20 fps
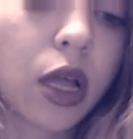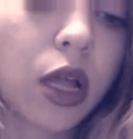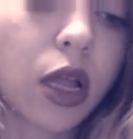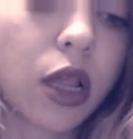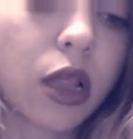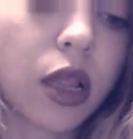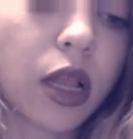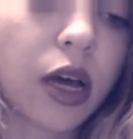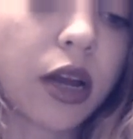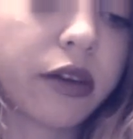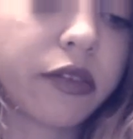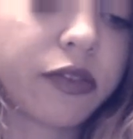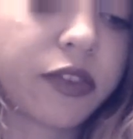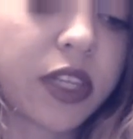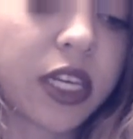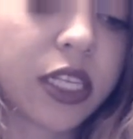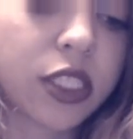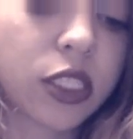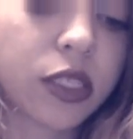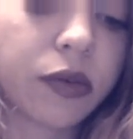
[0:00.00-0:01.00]
A lot of
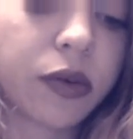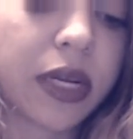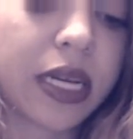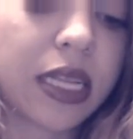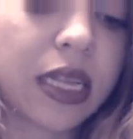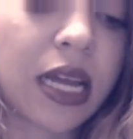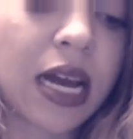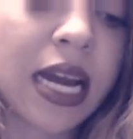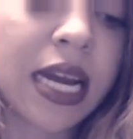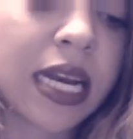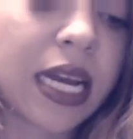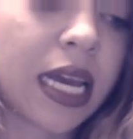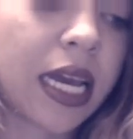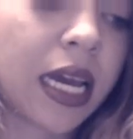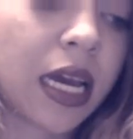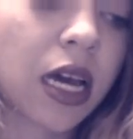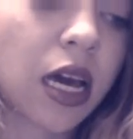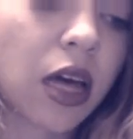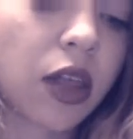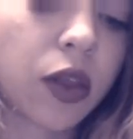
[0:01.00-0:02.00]
things are
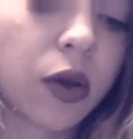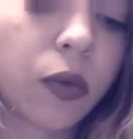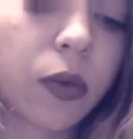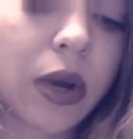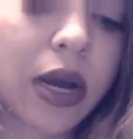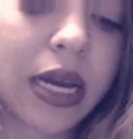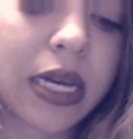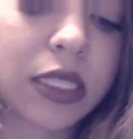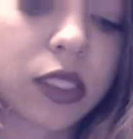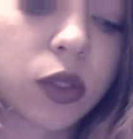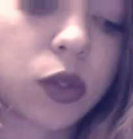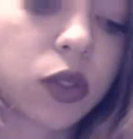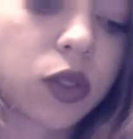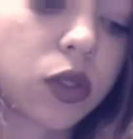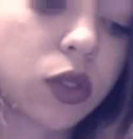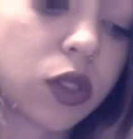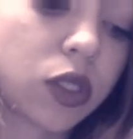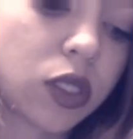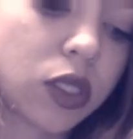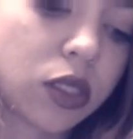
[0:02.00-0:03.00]
realigning, otherwise
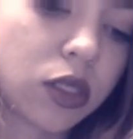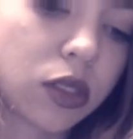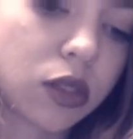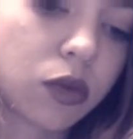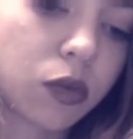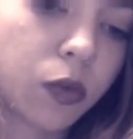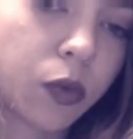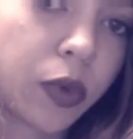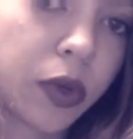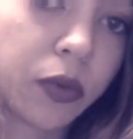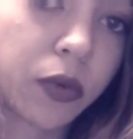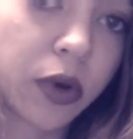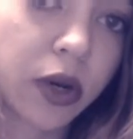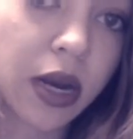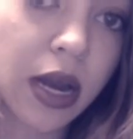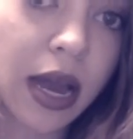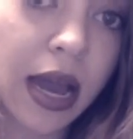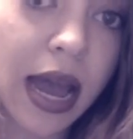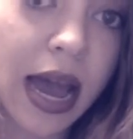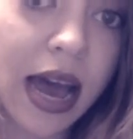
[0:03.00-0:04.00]
we would
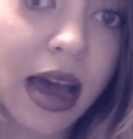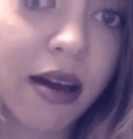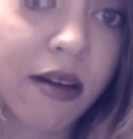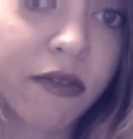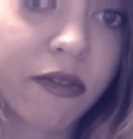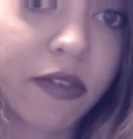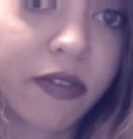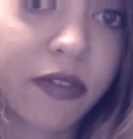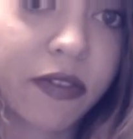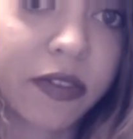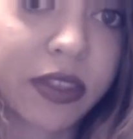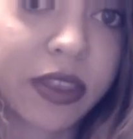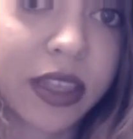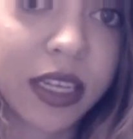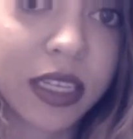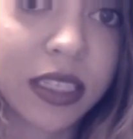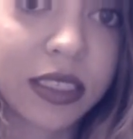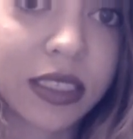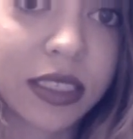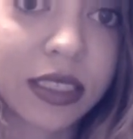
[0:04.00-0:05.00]
not have
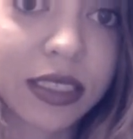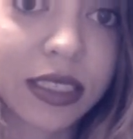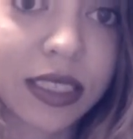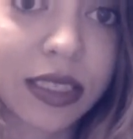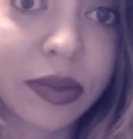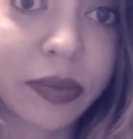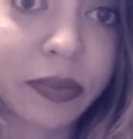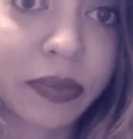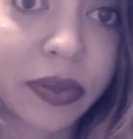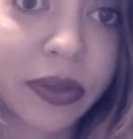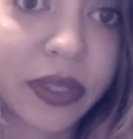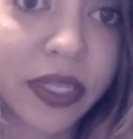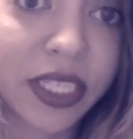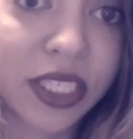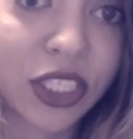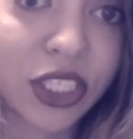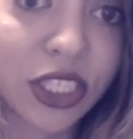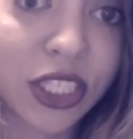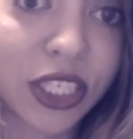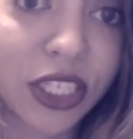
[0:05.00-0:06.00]
this
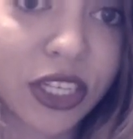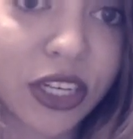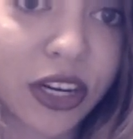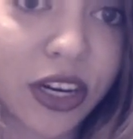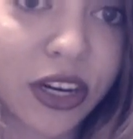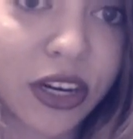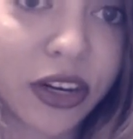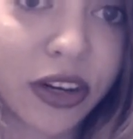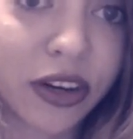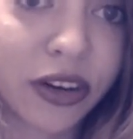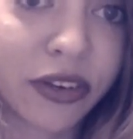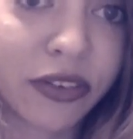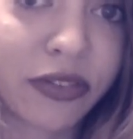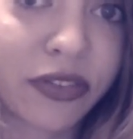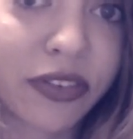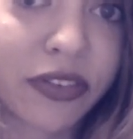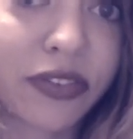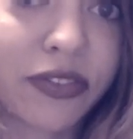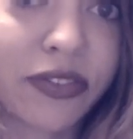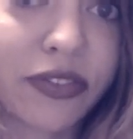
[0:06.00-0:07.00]
completion of
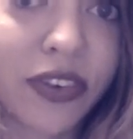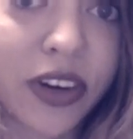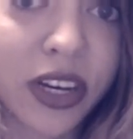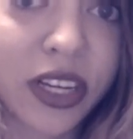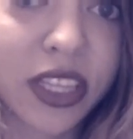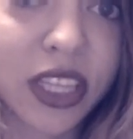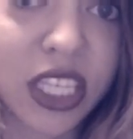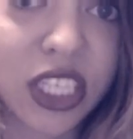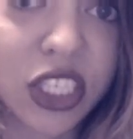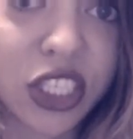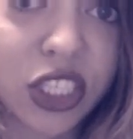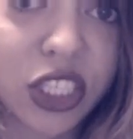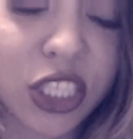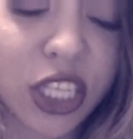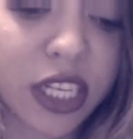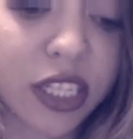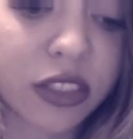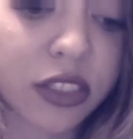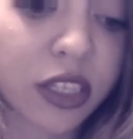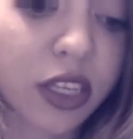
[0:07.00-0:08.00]
fuck this
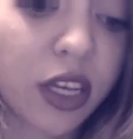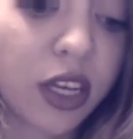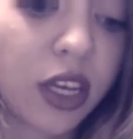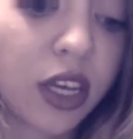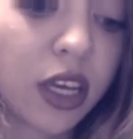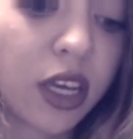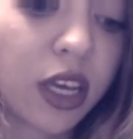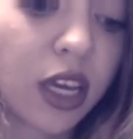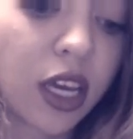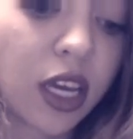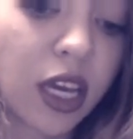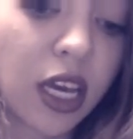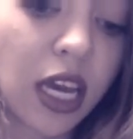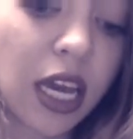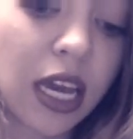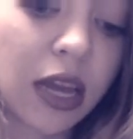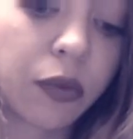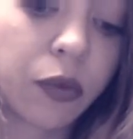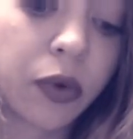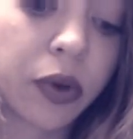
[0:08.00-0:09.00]
shit.
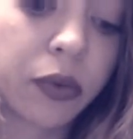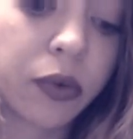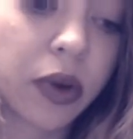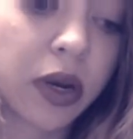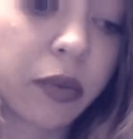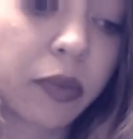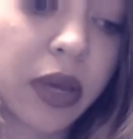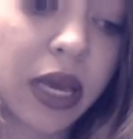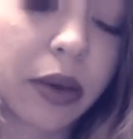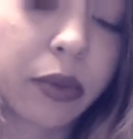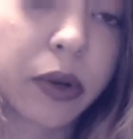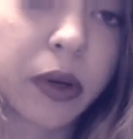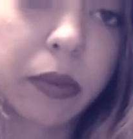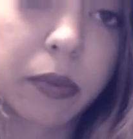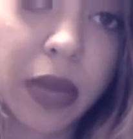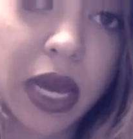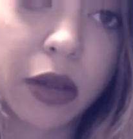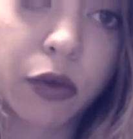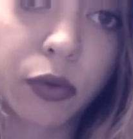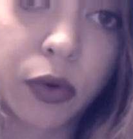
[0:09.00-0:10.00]
And we wouldn't be able to
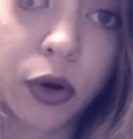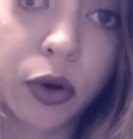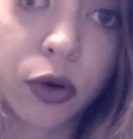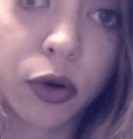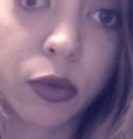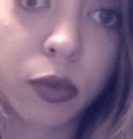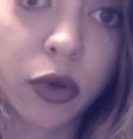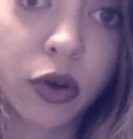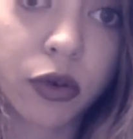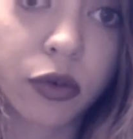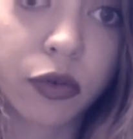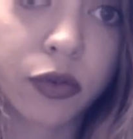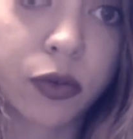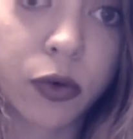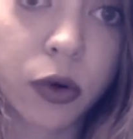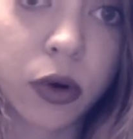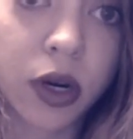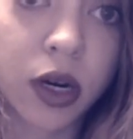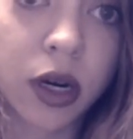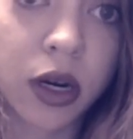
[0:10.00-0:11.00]
make room
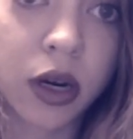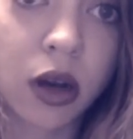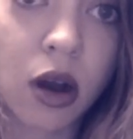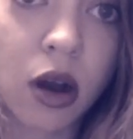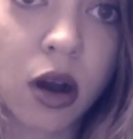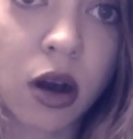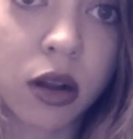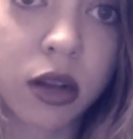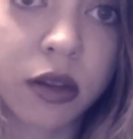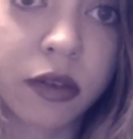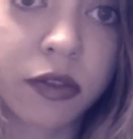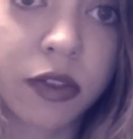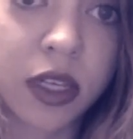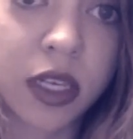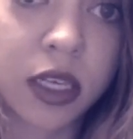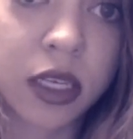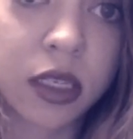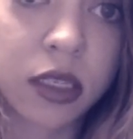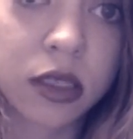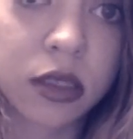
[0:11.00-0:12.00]
for all of
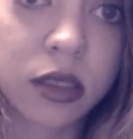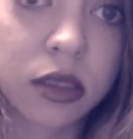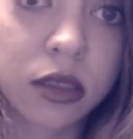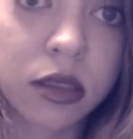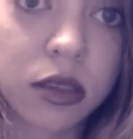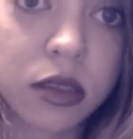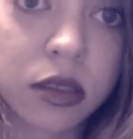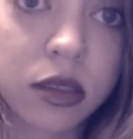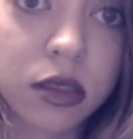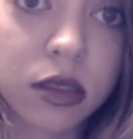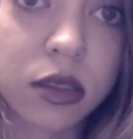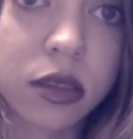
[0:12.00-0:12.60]
these